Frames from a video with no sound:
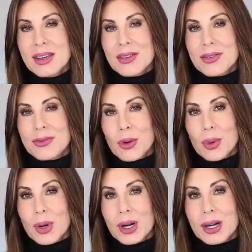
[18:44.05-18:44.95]

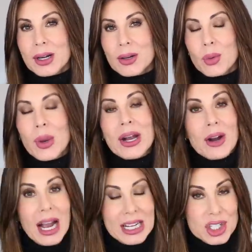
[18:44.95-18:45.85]
for
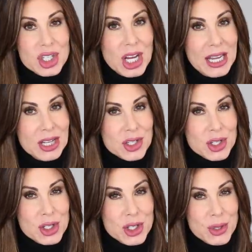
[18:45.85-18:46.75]
where I
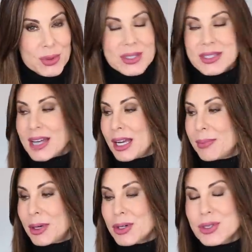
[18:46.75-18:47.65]
change June's
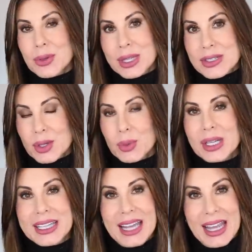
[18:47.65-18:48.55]
diaper. So these are
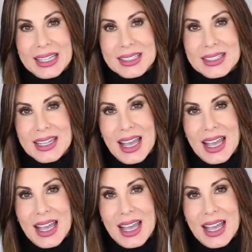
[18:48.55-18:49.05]
really handy to